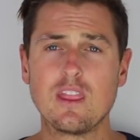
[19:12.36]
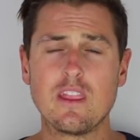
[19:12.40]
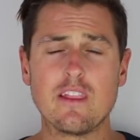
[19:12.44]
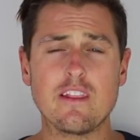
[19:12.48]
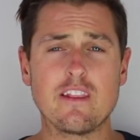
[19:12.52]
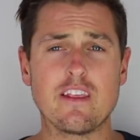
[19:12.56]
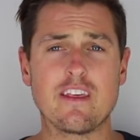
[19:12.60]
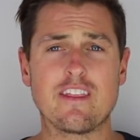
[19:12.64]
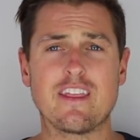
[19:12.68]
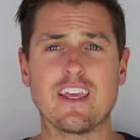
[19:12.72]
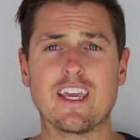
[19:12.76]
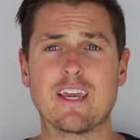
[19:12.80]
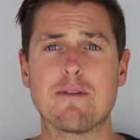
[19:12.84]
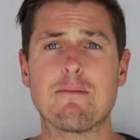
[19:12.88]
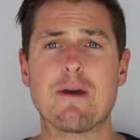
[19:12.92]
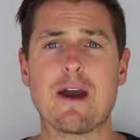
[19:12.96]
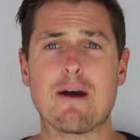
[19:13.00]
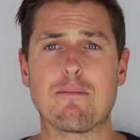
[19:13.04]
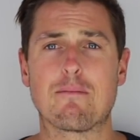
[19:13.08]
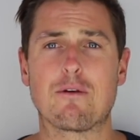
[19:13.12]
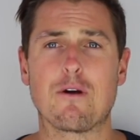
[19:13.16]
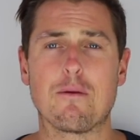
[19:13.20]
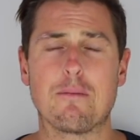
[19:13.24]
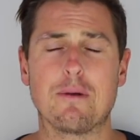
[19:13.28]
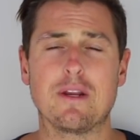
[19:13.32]
the thing
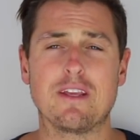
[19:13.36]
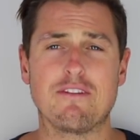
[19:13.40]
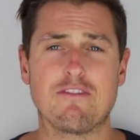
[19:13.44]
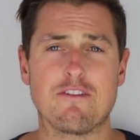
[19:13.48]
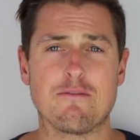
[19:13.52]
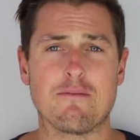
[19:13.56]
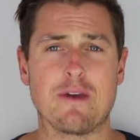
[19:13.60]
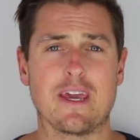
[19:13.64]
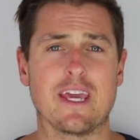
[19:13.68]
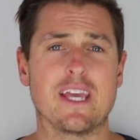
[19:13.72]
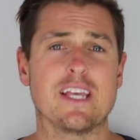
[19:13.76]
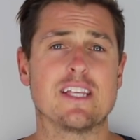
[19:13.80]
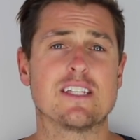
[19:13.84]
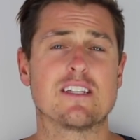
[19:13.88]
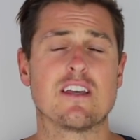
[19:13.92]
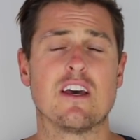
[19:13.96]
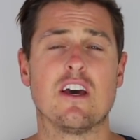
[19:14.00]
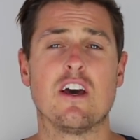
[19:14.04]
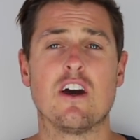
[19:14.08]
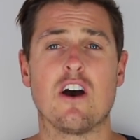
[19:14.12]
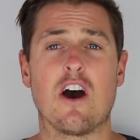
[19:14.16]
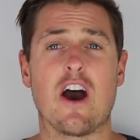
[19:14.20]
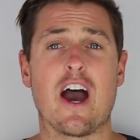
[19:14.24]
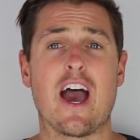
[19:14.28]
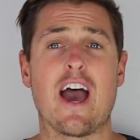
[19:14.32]
about property for me is
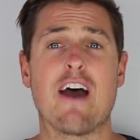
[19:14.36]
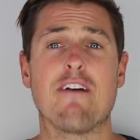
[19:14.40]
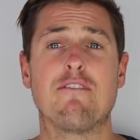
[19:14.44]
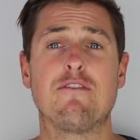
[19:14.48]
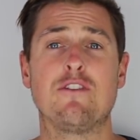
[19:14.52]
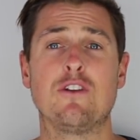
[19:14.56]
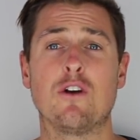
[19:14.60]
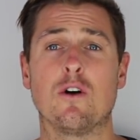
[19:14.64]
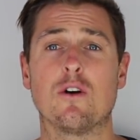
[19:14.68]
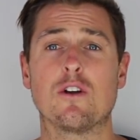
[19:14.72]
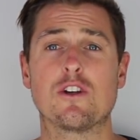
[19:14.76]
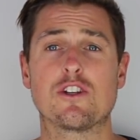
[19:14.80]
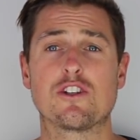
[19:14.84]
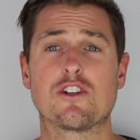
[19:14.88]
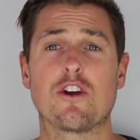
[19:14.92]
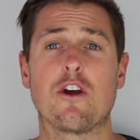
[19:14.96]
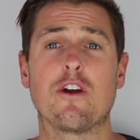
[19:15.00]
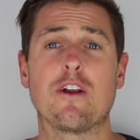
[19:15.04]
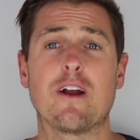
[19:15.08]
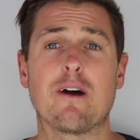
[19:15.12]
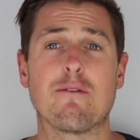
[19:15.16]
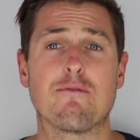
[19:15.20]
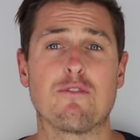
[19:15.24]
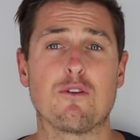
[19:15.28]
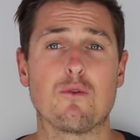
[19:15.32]
I have not
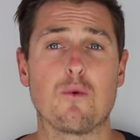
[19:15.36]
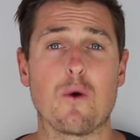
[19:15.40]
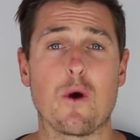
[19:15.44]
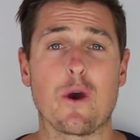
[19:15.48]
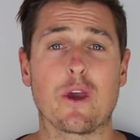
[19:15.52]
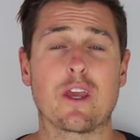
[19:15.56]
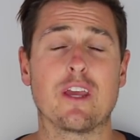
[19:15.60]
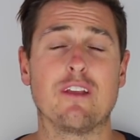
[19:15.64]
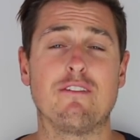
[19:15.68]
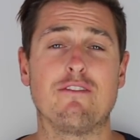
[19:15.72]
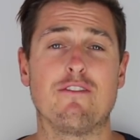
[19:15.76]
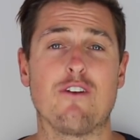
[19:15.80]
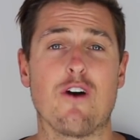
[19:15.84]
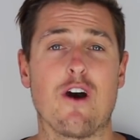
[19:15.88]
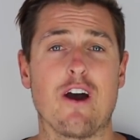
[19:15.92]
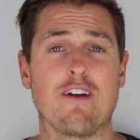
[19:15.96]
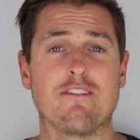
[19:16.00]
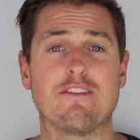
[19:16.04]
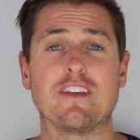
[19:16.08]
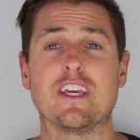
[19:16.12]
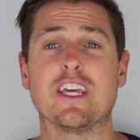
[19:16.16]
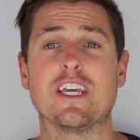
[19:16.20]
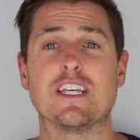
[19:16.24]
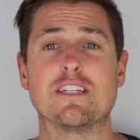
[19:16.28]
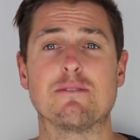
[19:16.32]
showed up for work in
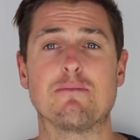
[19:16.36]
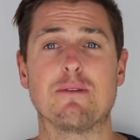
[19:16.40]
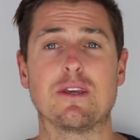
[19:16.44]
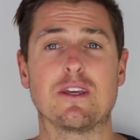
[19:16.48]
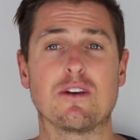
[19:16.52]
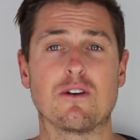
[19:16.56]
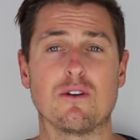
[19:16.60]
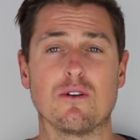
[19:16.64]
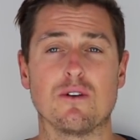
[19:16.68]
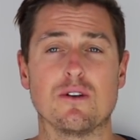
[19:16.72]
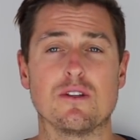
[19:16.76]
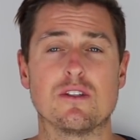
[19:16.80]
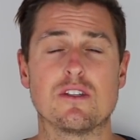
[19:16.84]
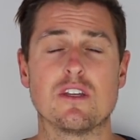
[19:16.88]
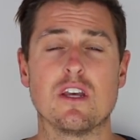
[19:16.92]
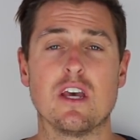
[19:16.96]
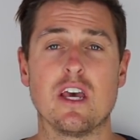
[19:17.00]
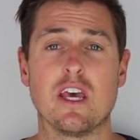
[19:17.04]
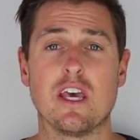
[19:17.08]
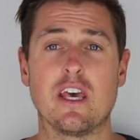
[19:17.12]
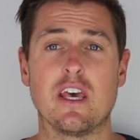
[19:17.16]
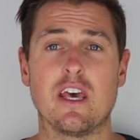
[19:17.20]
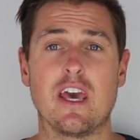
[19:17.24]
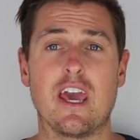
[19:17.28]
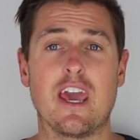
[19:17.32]
5 years, because
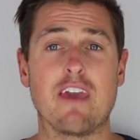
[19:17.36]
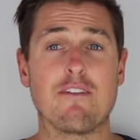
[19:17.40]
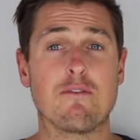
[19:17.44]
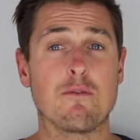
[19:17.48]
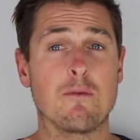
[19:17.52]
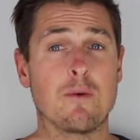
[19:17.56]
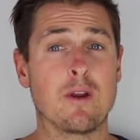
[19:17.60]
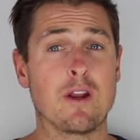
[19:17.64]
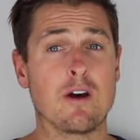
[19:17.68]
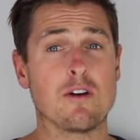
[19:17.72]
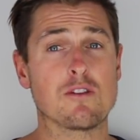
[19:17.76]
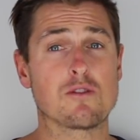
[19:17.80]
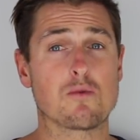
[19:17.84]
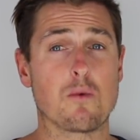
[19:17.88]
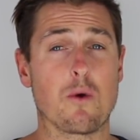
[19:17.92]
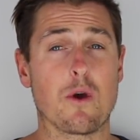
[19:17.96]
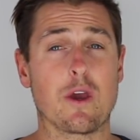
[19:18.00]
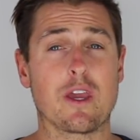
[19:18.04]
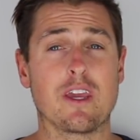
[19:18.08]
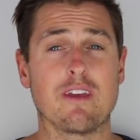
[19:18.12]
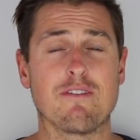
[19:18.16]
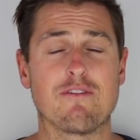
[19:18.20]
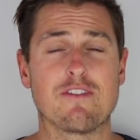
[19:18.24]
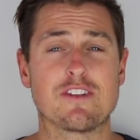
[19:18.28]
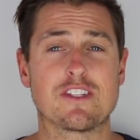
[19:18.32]
even when I was
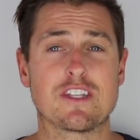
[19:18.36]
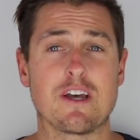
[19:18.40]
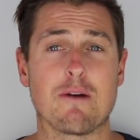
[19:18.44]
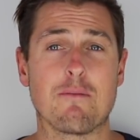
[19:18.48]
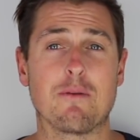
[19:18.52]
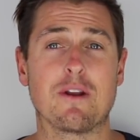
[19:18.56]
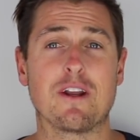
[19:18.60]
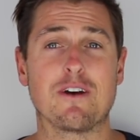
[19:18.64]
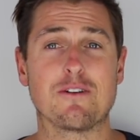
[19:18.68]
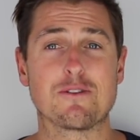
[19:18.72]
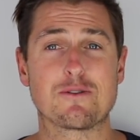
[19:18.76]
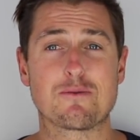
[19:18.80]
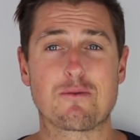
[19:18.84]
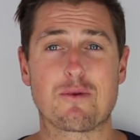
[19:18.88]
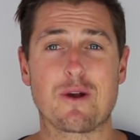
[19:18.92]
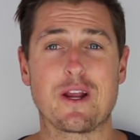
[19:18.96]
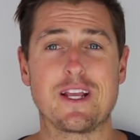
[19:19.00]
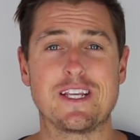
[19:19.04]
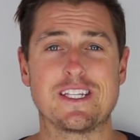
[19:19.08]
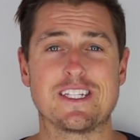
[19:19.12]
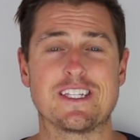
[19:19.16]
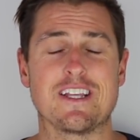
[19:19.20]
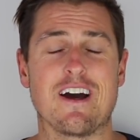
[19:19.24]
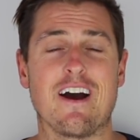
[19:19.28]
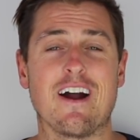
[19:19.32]
working for someone else
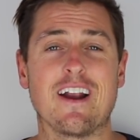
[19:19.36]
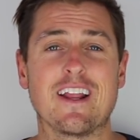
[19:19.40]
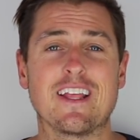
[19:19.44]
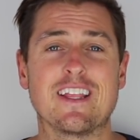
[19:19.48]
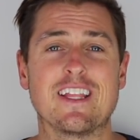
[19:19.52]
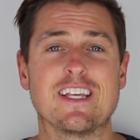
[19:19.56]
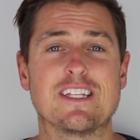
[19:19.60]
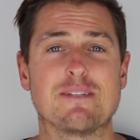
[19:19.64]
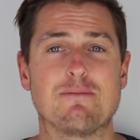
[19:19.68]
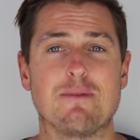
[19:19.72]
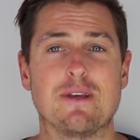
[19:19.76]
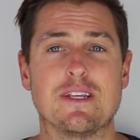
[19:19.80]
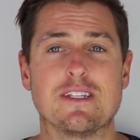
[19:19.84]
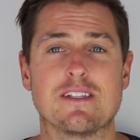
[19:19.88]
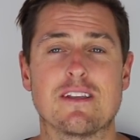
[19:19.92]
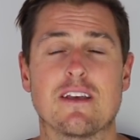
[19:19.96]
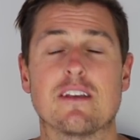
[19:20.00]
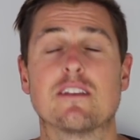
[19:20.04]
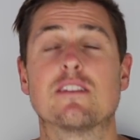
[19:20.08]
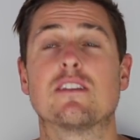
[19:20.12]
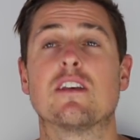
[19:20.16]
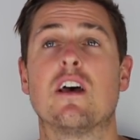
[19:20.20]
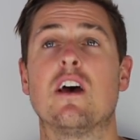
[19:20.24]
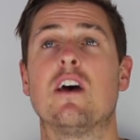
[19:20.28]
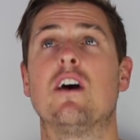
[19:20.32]
pre-starting this
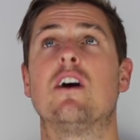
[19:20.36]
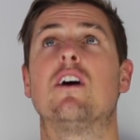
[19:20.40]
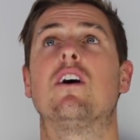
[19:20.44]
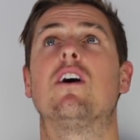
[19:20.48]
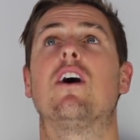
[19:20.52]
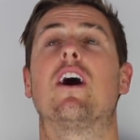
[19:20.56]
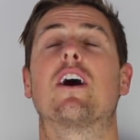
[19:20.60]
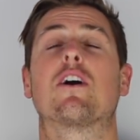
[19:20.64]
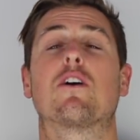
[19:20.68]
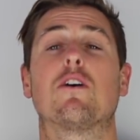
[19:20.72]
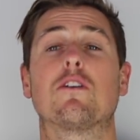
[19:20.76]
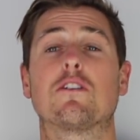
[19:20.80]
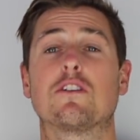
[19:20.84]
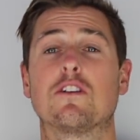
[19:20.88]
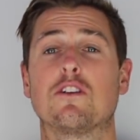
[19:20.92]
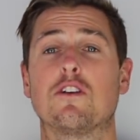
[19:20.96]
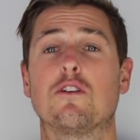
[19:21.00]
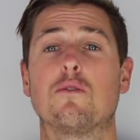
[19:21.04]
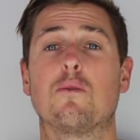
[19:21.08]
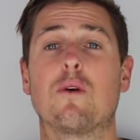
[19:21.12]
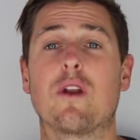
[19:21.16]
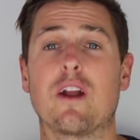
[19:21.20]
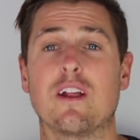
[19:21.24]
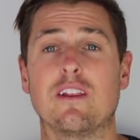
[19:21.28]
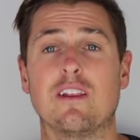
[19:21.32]
business, I got to
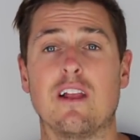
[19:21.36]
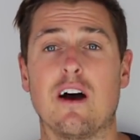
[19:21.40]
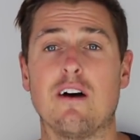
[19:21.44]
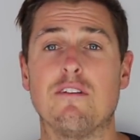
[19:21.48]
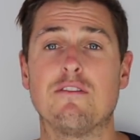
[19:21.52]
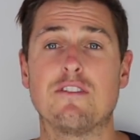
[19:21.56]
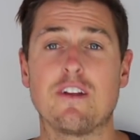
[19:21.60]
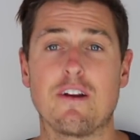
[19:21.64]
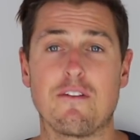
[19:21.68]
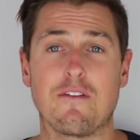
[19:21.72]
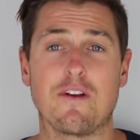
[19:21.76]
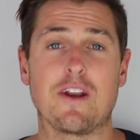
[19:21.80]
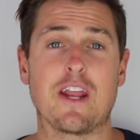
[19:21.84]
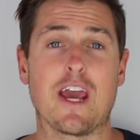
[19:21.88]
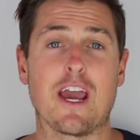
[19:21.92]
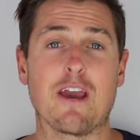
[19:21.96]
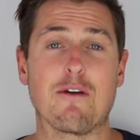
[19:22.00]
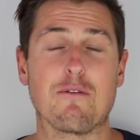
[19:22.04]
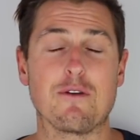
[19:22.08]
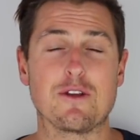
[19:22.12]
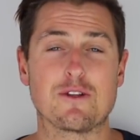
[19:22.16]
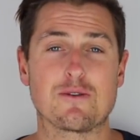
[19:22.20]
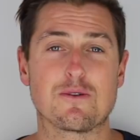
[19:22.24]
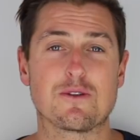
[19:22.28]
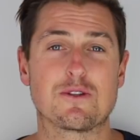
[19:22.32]
do what I loved every day,
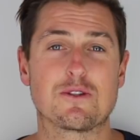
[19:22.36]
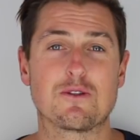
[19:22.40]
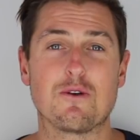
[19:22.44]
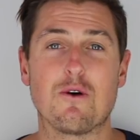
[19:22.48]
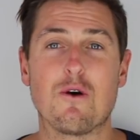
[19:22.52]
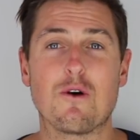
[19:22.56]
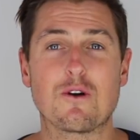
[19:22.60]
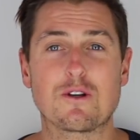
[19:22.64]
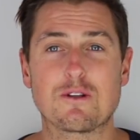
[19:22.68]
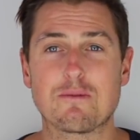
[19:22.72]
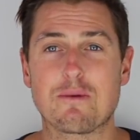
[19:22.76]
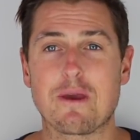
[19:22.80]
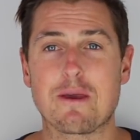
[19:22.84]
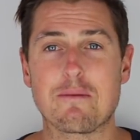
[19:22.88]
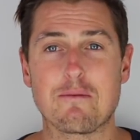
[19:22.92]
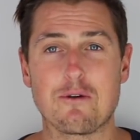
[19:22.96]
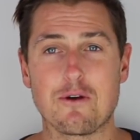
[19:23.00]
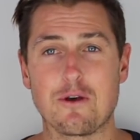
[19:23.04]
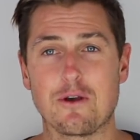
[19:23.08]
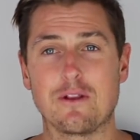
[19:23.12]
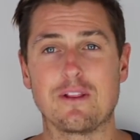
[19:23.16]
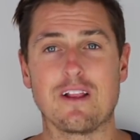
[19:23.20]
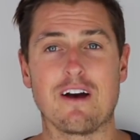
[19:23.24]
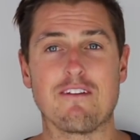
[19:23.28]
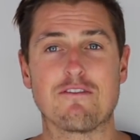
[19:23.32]
which was talk to people
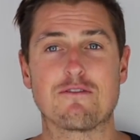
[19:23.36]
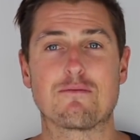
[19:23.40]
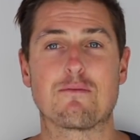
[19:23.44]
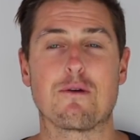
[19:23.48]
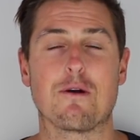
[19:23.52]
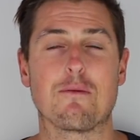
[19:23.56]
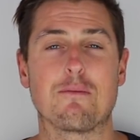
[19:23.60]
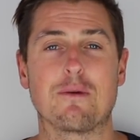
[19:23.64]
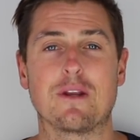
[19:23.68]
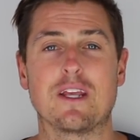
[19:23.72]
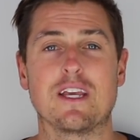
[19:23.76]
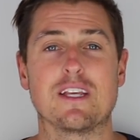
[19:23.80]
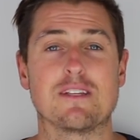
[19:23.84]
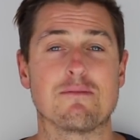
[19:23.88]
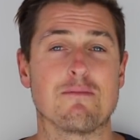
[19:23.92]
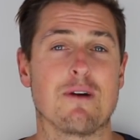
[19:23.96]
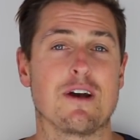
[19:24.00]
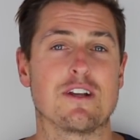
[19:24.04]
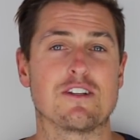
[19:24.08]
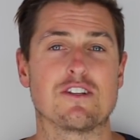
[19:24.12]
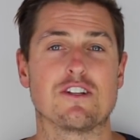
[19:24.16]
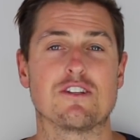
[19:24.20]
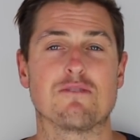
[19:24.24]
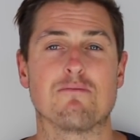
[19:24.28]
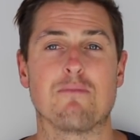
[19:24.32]
who loved property as
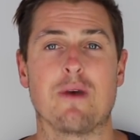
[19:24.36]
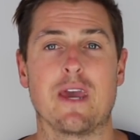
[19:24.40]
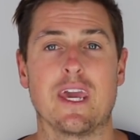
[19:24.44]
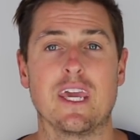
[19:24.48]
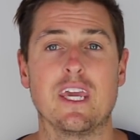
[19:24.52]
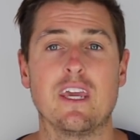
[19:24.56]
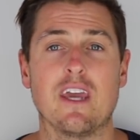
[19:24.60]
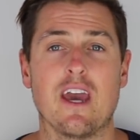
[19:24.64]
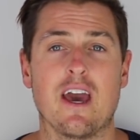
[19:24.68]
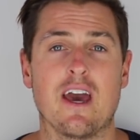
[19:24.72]
much as me.